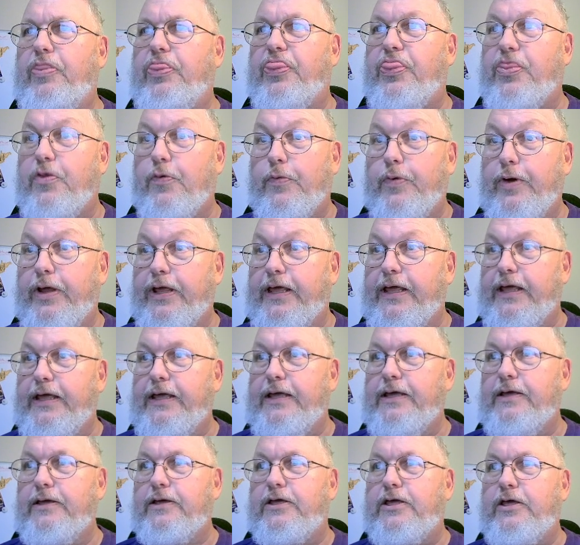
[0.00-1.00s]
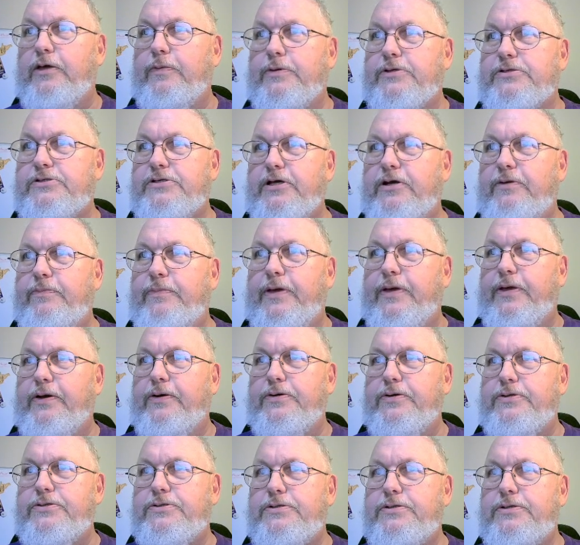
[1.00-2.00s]
3 cubic
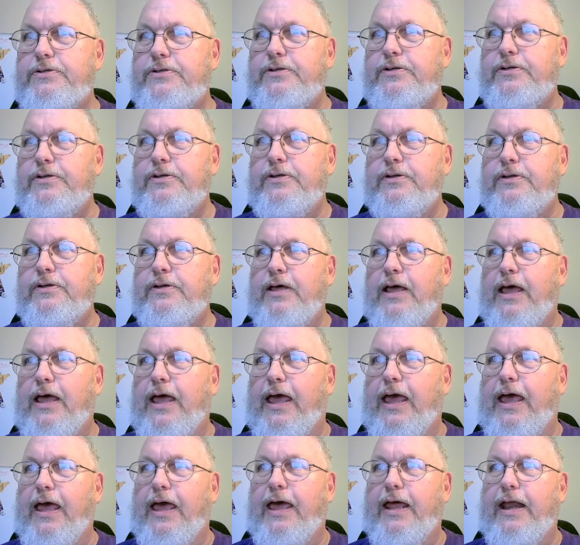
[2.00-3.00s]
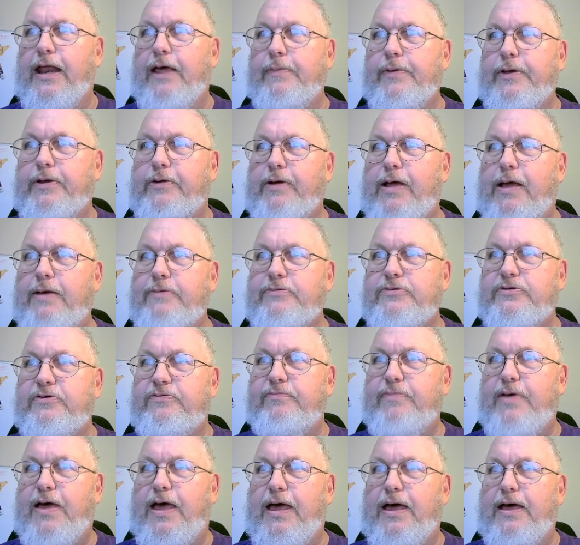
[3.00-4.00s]
centimeters. And how many grams of
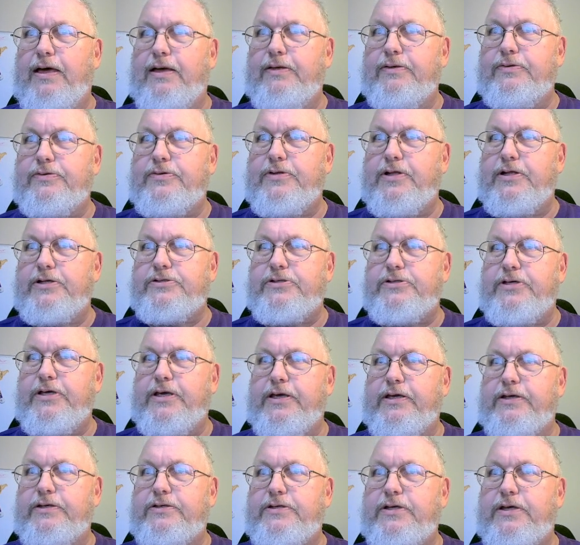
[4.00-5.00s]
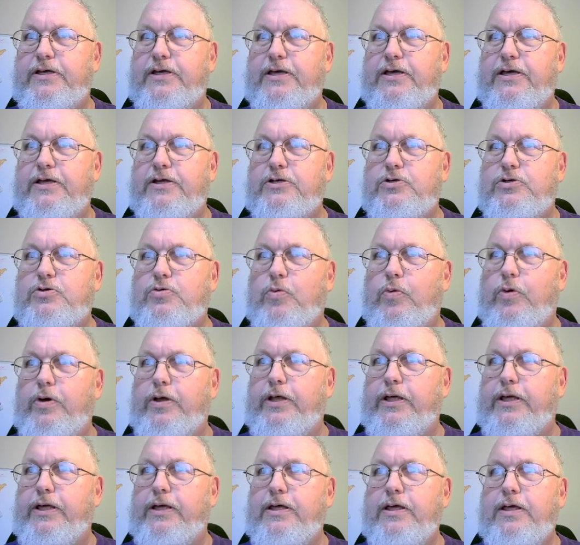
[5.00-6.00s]
mass? Let's see, 10,
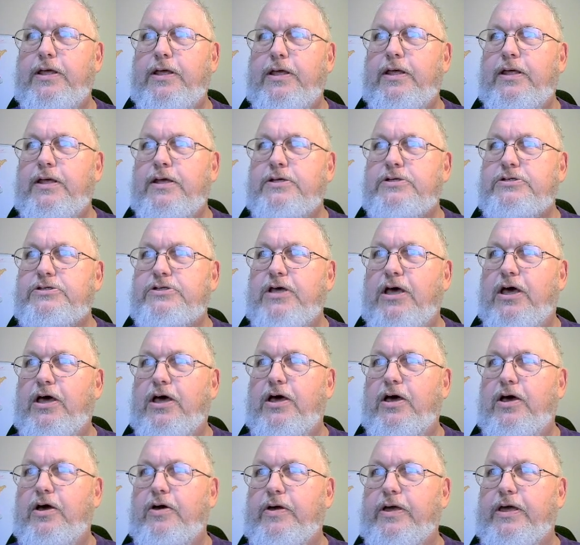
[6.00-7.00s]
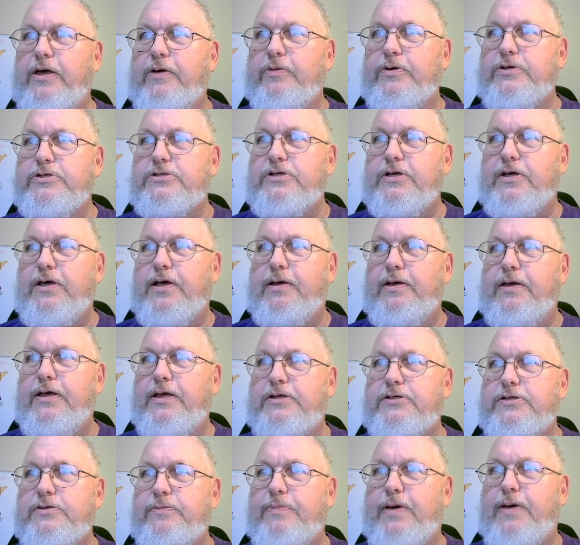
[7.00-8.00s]
20. So it was
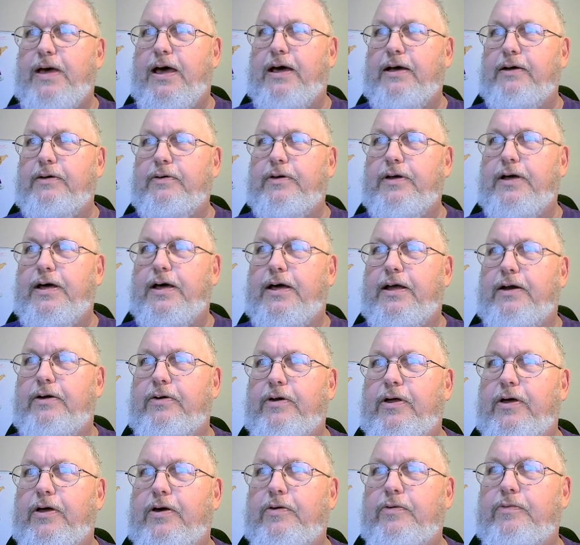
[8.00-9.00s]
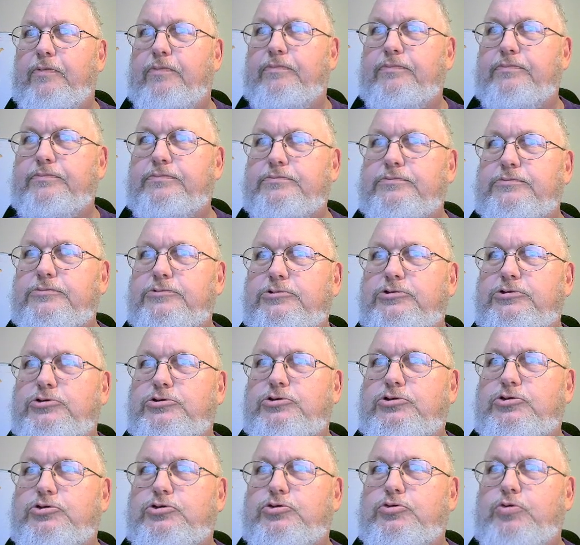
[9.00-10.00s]
about, I don't know,
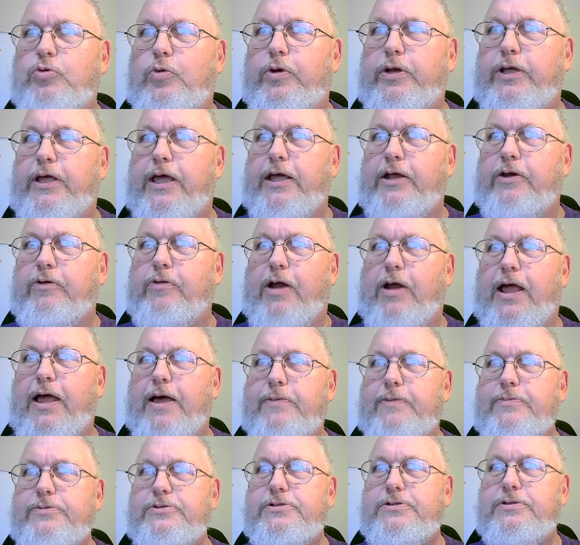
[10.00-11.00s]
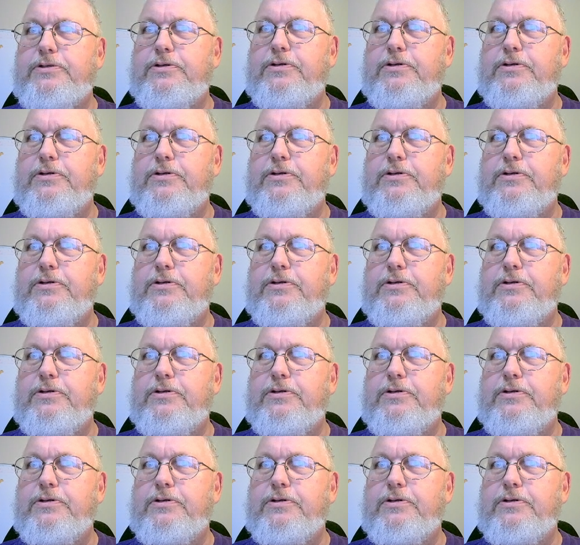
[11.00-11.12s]
28 grams,